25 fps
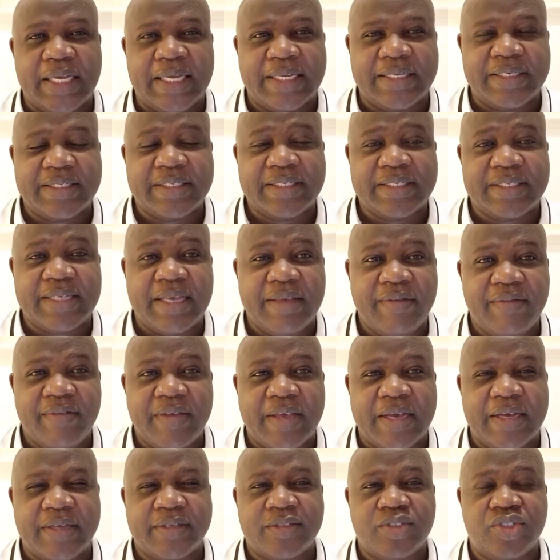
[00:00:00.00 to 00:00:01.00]
and
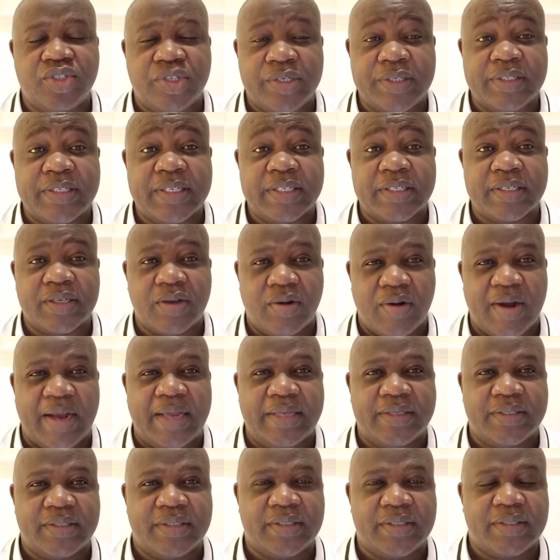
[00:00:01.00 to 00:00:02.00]
Savior Jesus
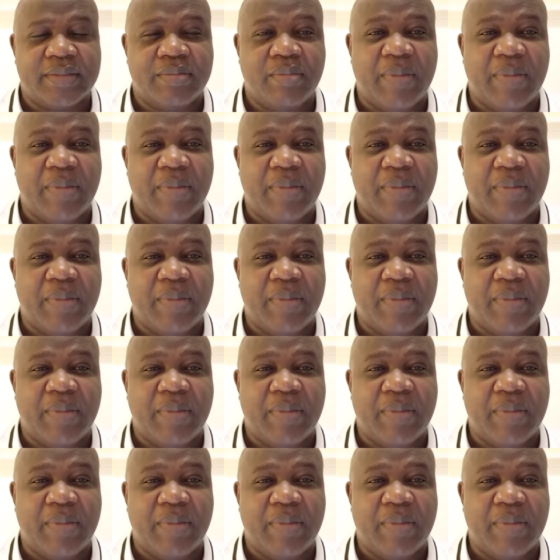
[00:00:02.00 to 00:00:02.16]
Christ.